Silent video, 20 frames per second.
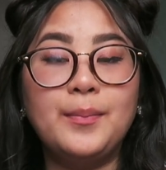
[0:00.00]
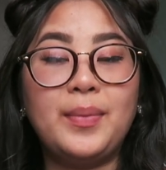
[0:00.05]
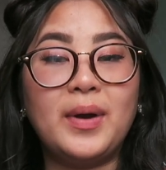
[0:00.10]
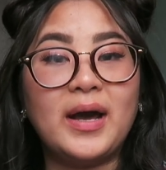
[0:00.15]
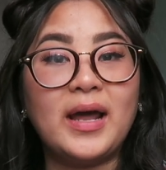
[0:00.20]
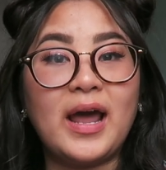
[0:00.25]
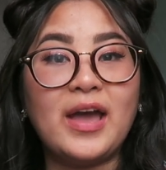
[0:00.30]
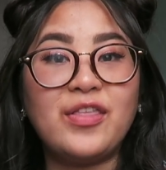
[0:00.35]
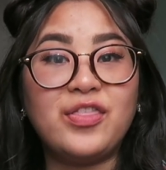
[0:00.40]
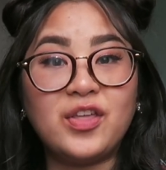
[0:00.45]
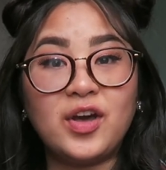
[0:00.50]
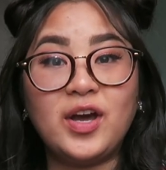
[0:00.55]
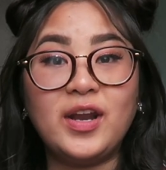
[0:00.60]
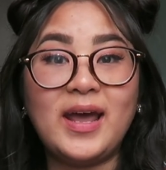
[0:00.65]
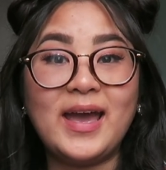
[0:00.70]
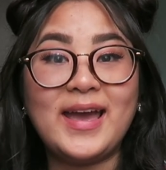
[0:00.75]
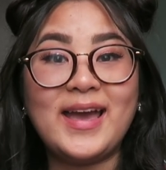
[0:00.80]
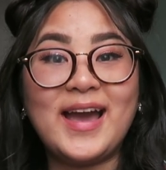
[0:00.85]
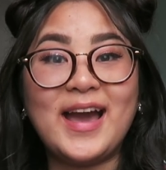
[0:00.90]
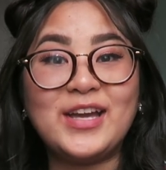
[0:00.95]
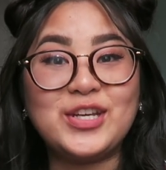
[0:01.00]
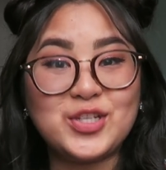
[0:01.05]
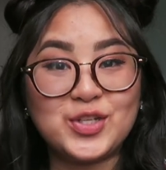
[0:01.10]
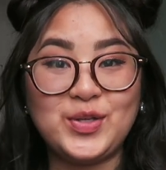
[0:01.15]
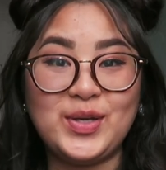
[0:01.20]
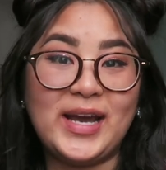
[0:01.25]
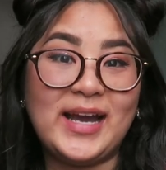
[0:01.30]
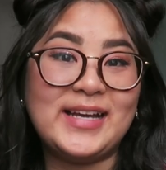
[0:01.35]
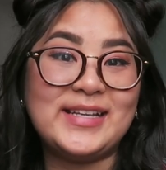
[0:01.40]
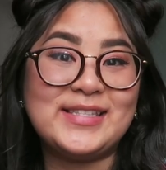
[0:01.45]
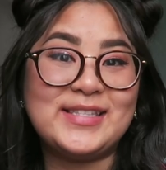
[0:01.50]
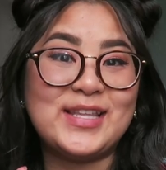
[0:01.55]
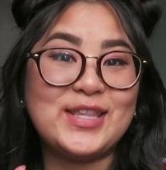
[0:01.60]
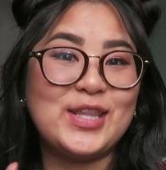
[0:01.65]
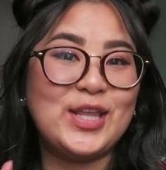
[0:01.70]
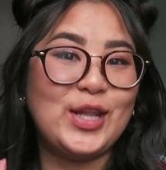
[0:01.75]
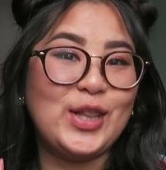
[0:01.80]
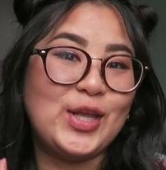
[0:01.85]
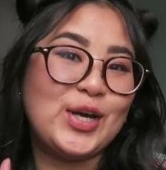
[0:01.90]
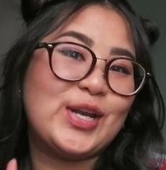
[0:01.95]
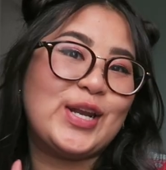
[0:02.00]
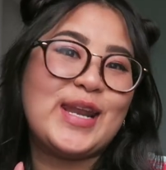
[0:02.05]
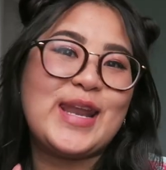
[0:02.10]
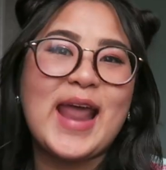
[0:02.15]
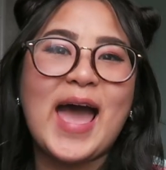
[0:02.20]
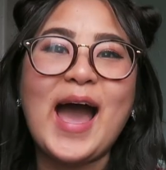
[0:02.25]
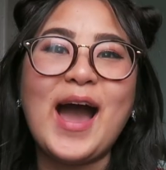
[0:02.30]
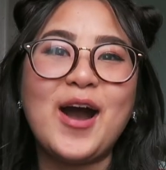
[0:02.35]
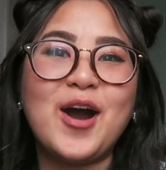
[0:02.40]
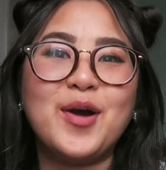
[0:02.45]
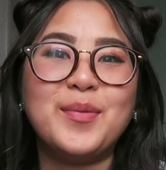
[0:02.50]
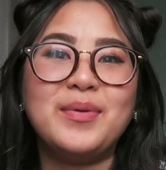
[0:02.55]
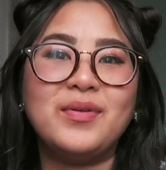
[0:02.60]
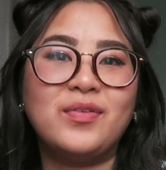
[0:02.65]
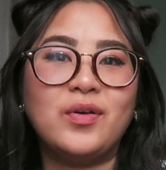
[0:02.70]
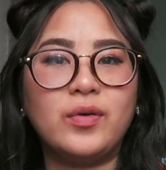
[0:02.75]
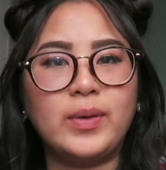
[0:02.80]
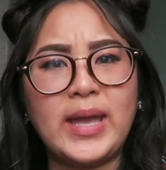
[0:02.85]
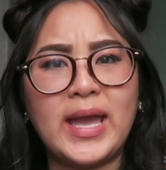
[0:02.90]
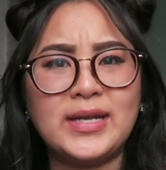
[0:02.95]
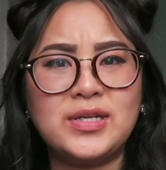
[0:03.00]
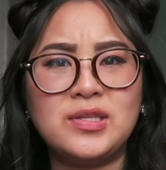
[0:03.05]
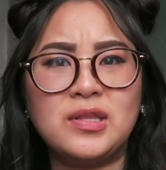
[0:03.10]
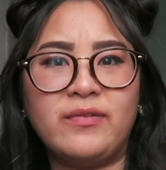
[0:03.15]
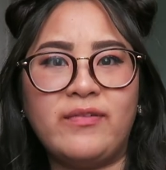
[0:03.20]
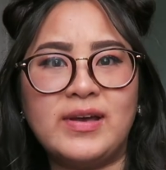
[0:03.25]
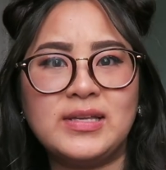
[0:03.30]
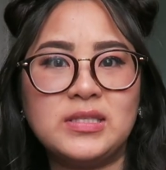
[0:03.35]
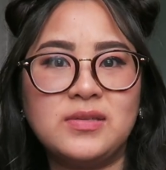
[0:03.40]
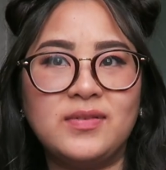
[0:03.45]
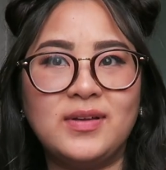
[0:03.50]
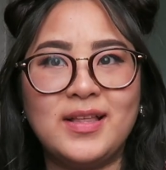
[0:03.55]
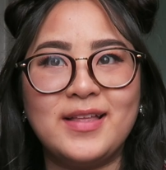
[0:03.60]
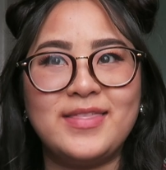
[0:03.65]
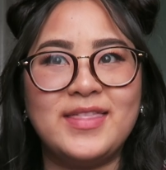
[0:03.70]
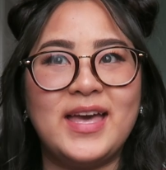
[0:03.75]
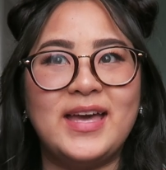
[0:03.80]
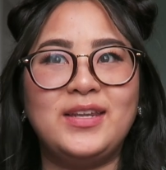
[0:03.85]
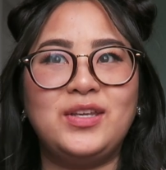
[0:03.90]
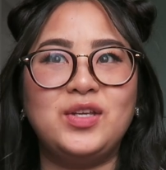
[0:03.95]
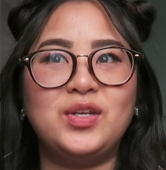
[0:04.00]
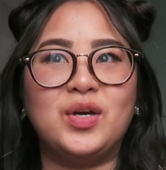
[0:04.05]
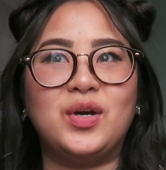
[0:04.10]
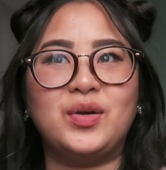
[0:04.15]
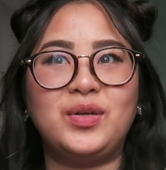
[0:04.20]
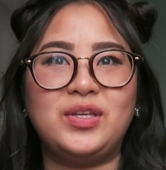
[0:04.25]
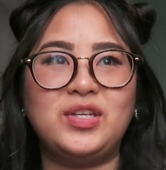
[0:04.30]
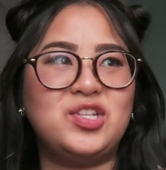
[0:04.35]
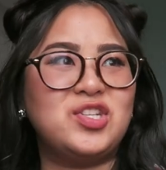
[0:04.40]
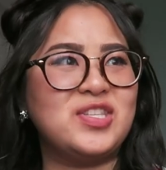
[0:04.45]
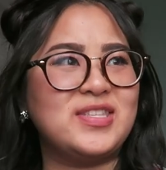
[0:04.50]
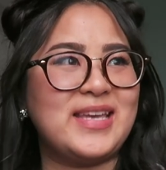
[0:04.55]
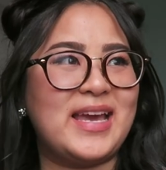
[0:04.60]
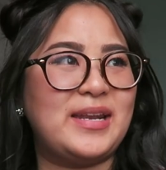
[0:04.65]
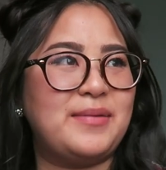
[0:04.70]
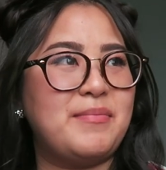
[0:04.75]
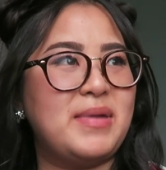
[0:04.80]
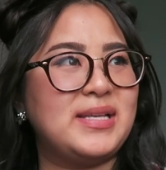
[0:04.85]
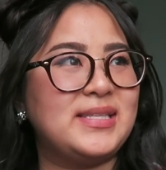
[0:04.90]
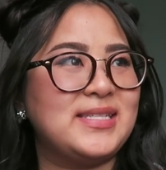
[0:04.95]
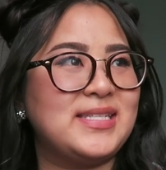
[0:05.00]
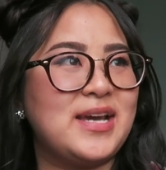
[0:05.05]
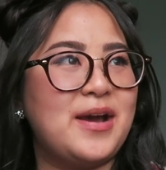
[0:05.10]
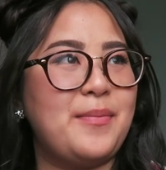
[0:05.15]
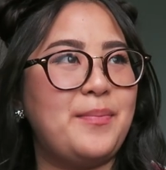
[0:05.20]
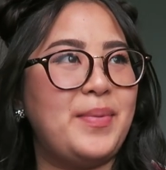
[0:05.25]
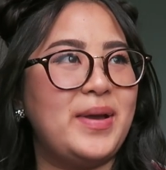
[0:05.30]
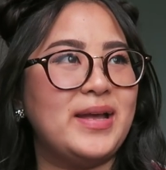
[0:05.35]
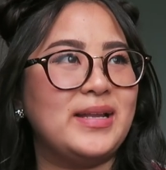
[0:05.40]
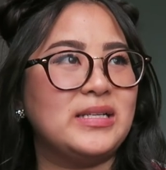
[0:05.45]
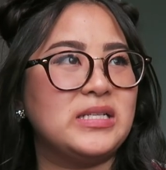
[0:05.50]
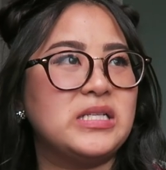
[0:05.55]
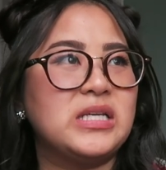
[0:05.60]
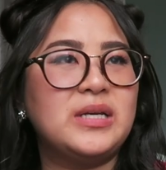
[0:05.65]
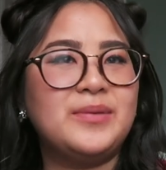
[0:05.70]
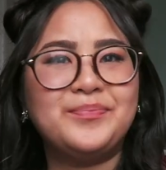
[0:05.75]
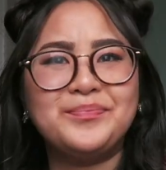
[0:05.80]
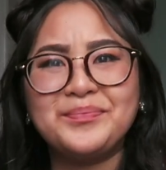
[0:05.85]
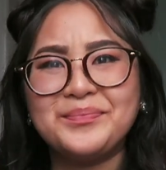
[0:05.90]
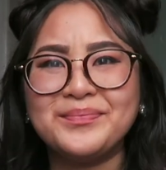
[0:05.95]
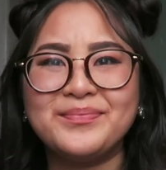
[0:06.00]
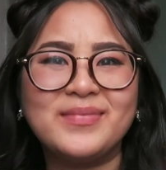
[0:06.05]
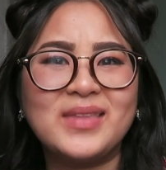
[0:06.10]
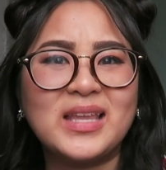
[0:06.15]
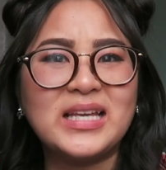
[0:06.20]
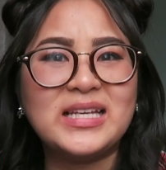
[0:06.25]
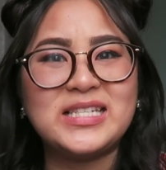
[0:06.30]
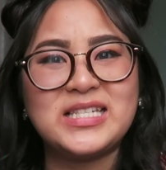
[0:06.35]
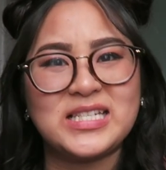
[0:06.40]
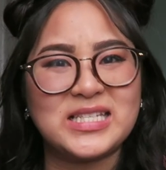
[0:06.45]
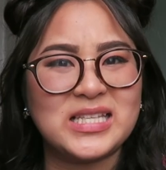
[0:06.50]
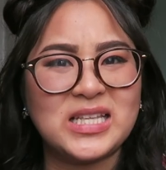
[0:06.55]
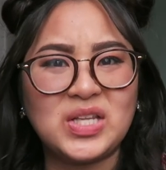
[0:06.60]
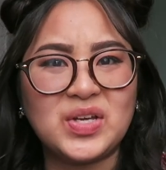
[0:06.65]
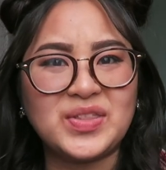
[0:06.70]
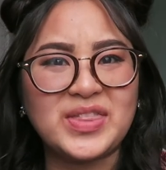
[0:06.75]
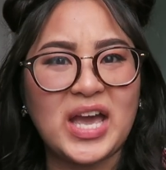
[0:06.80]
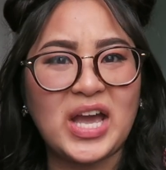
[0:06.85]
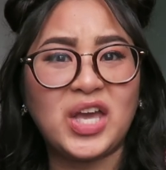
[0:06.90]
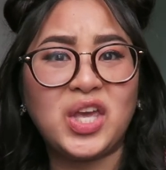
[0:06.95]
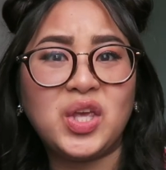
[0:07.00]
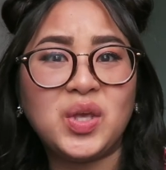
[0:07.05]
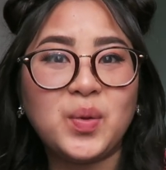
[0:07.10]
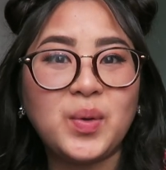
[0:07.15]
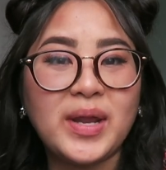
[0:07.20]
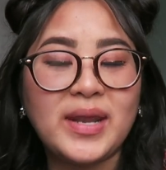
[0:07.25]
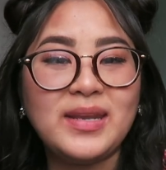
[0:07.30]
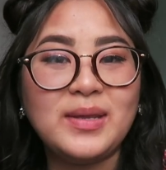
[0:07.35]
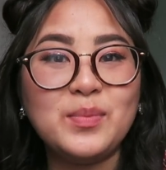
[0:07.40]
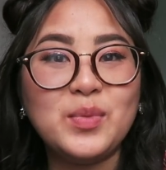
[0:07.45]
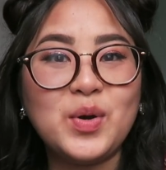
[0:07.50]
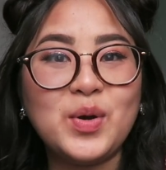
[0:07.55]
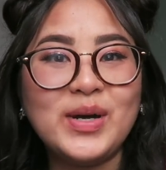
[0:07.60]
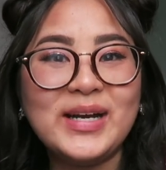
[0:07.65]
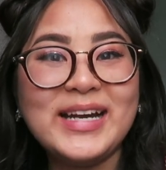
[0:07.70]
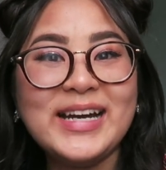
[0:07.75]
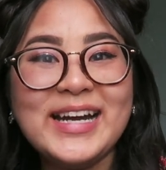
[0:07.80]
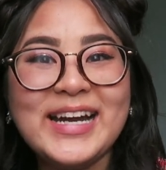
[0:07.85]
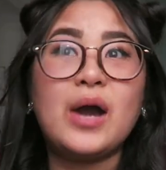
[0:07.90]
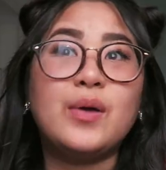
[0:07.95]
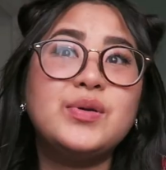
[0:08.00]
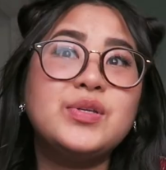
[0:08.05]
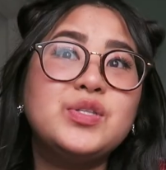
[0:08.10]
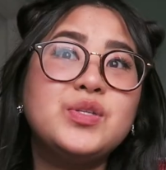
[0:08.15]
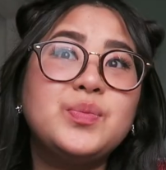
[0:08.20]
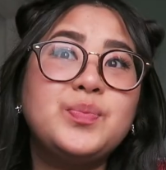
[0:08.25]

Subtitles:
But I thought I'd show you guys the look now before we head to the festival, and then, you know, you just get messed up and doesn't look that cute anymore. I was